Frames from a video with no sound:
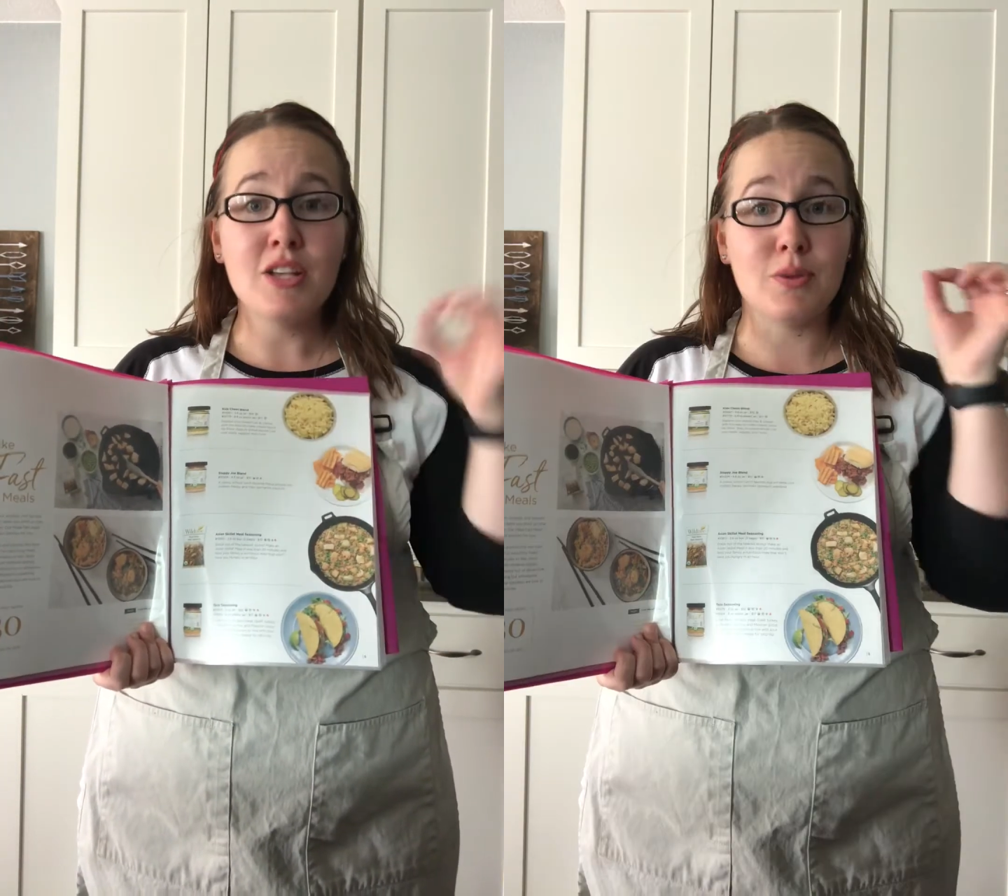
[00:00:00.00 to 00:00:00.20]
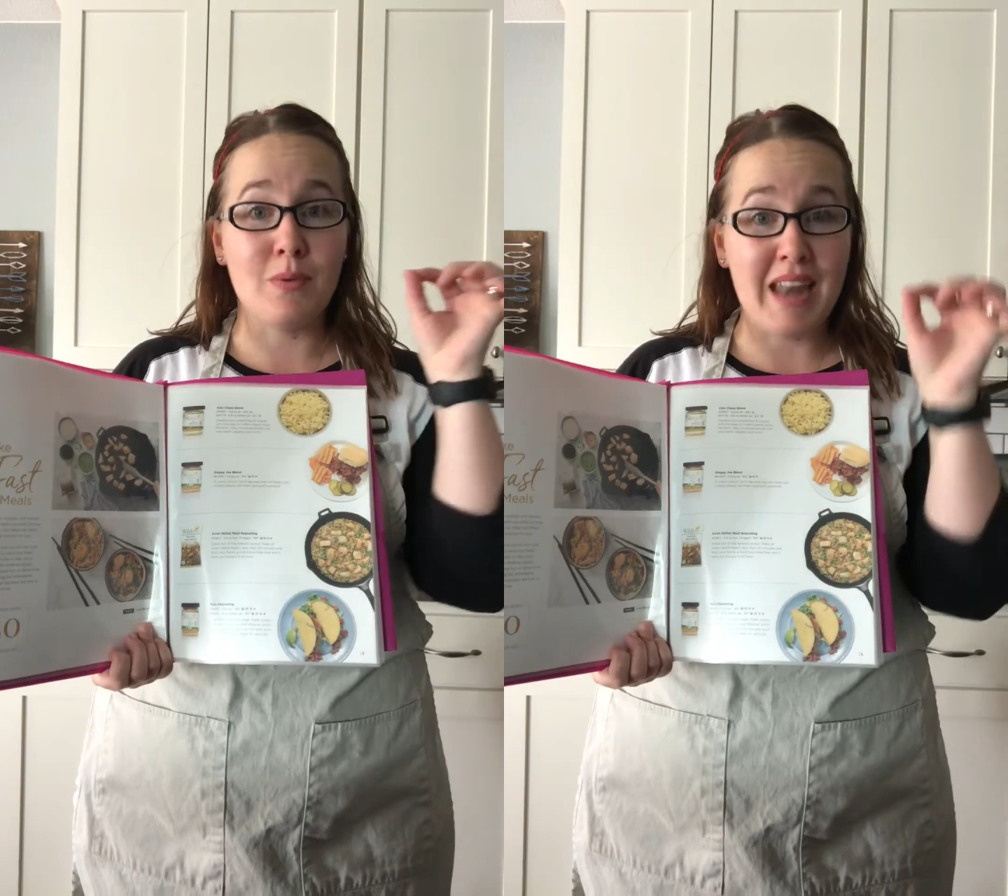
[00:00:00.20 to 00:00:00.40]

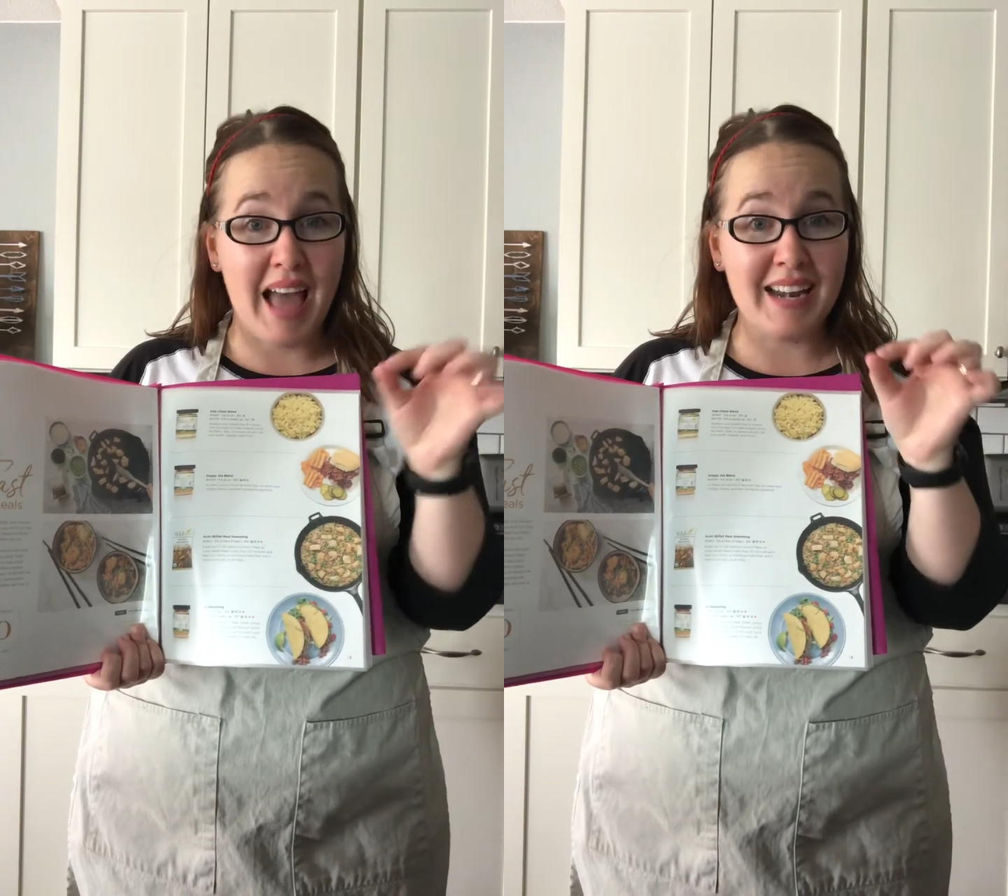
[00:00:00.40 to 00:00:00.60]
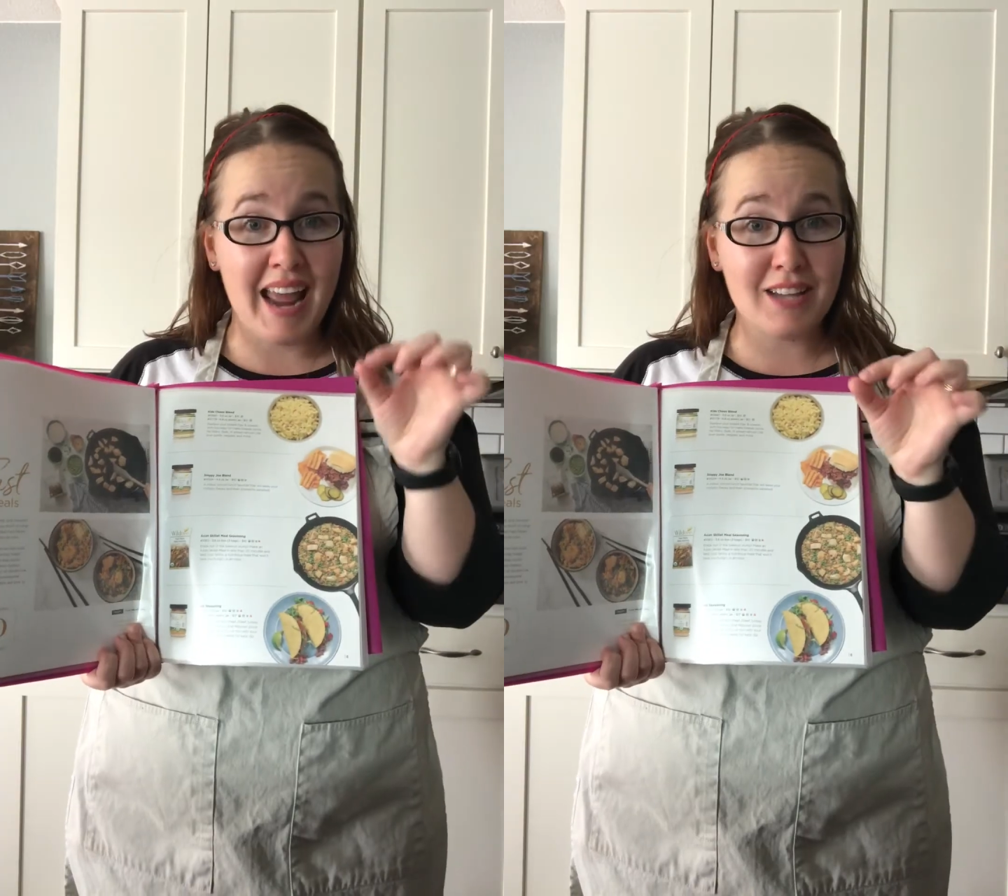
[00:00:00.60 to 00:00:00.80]
So
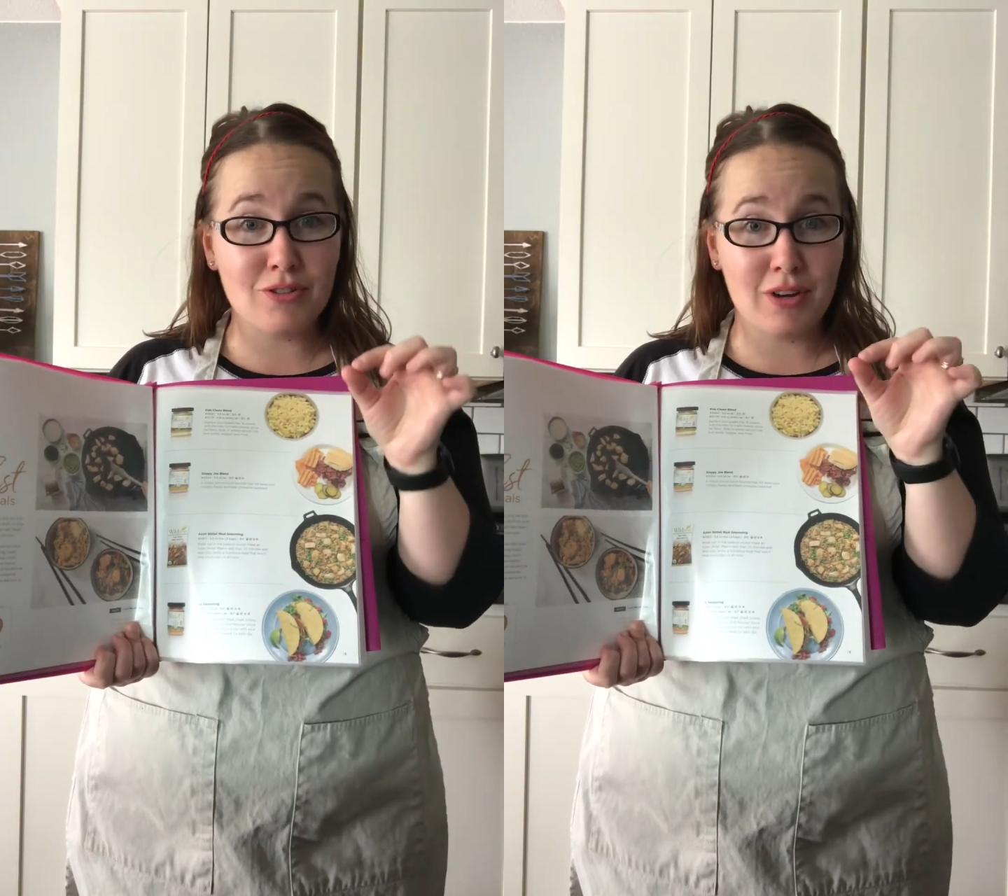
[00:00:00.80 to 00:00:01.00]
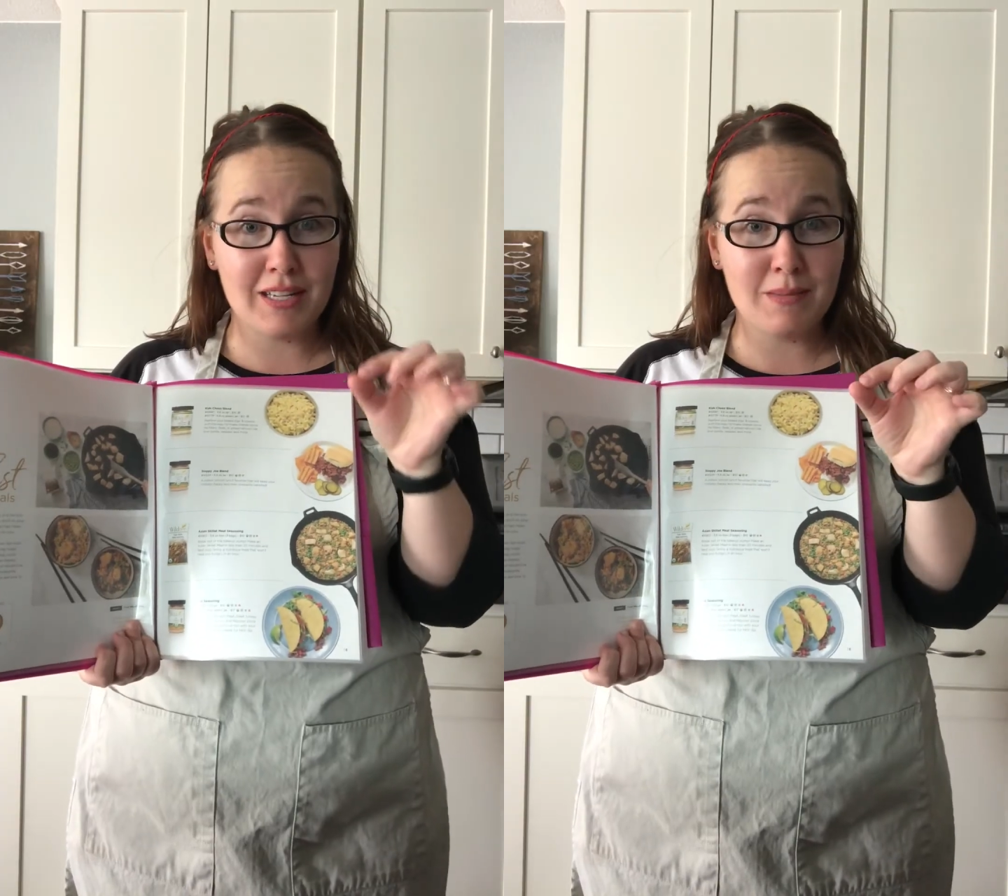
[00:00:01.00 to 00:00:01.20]
not an
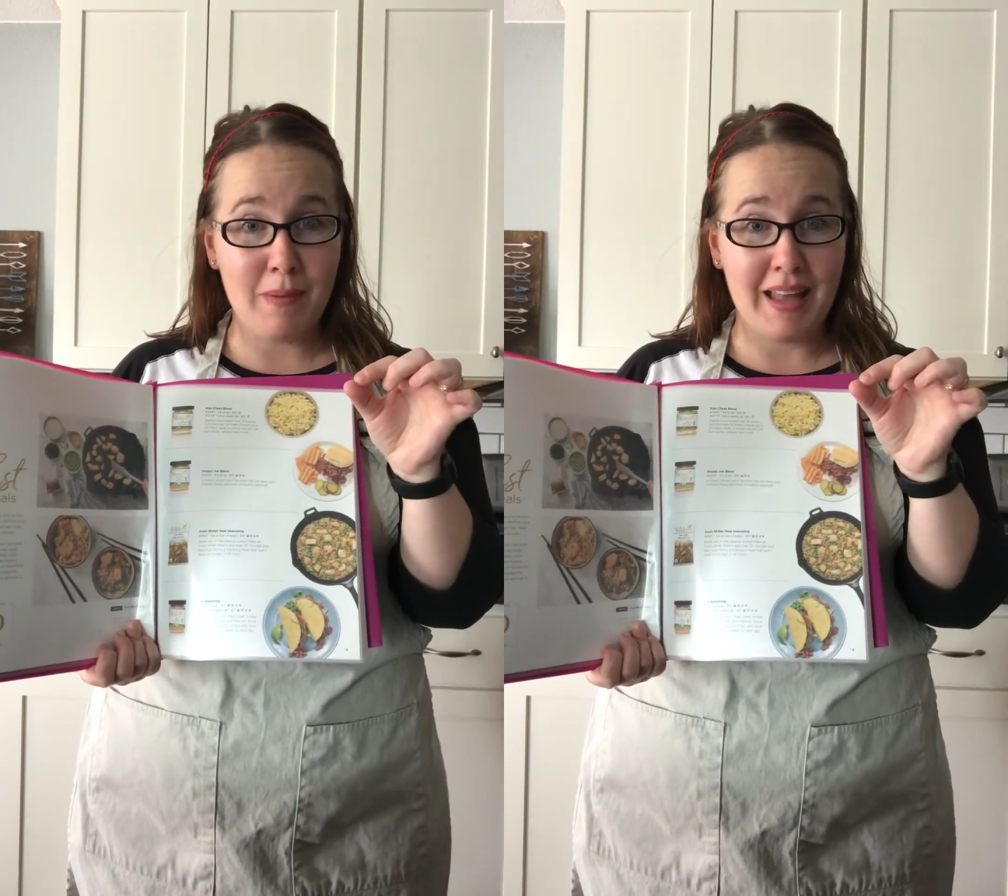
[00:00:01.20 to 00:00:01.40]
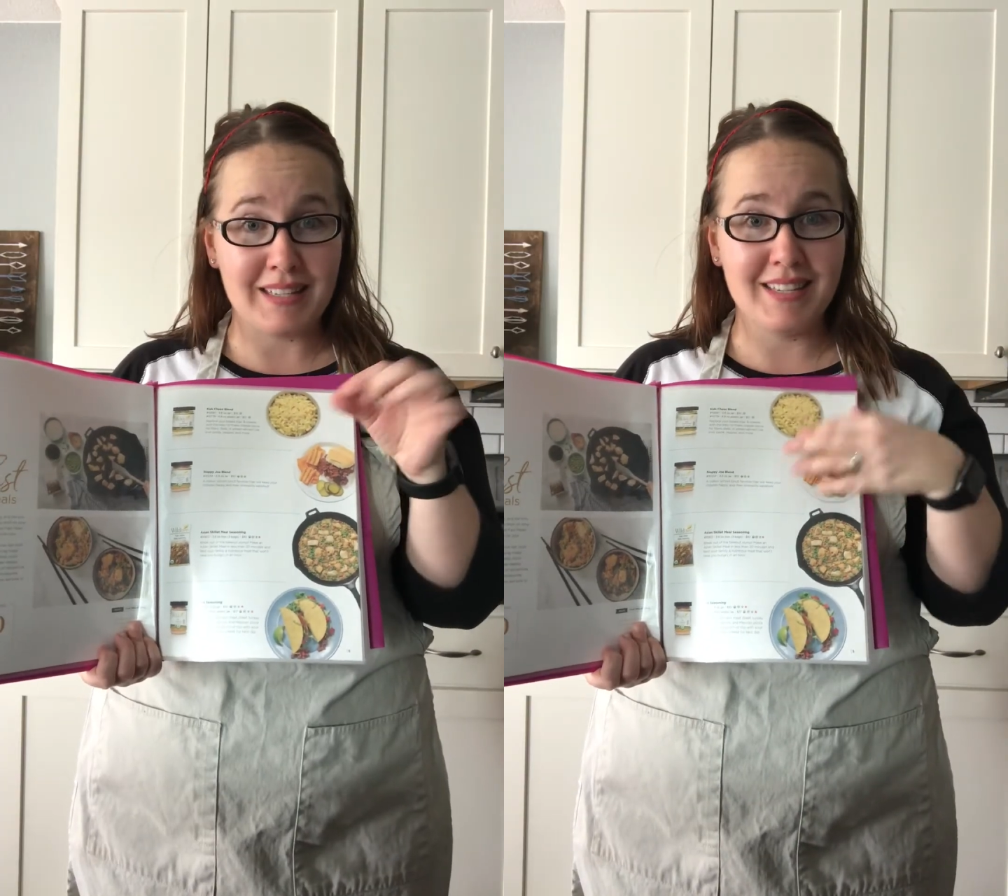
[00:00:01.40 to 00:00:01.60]
extra
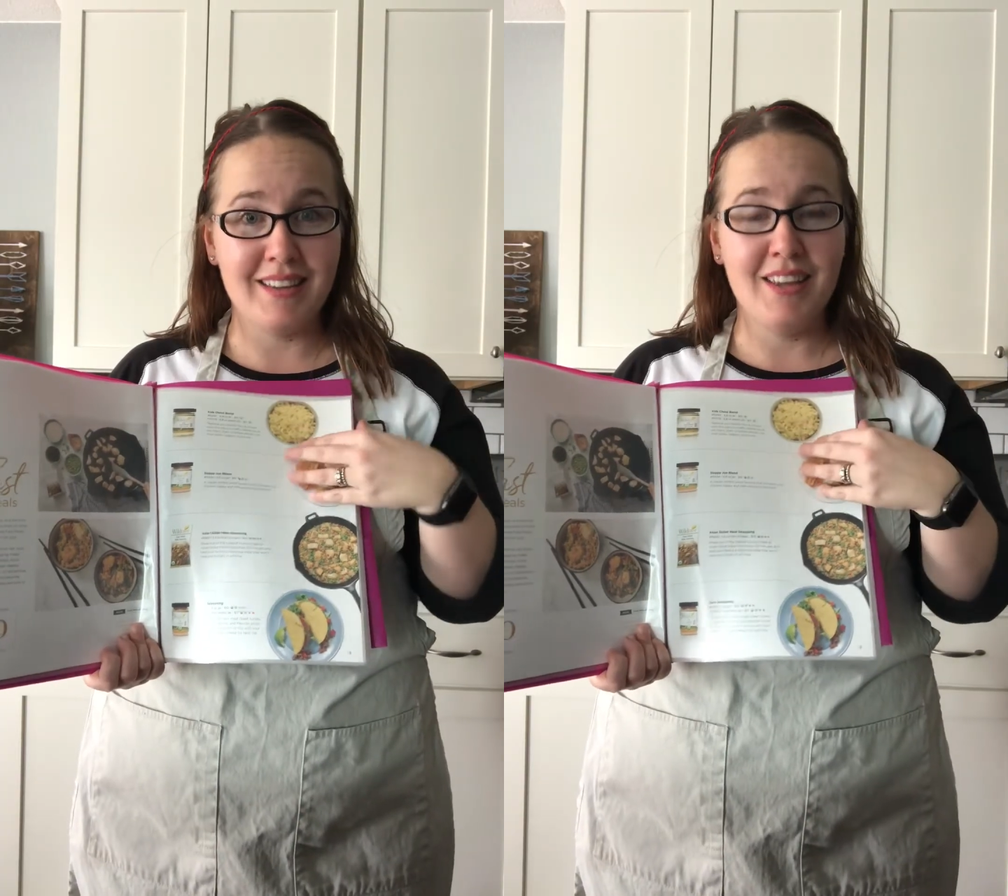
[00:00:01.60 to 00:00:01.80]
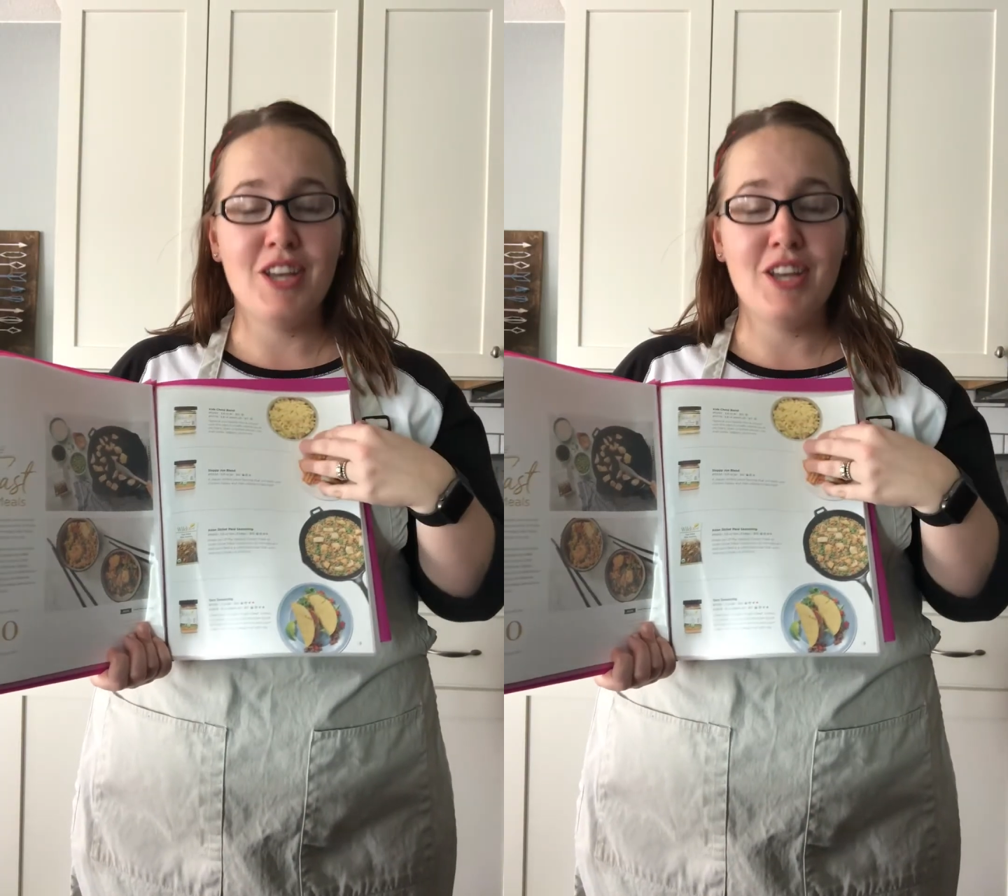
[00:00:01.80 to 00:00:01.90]
expense,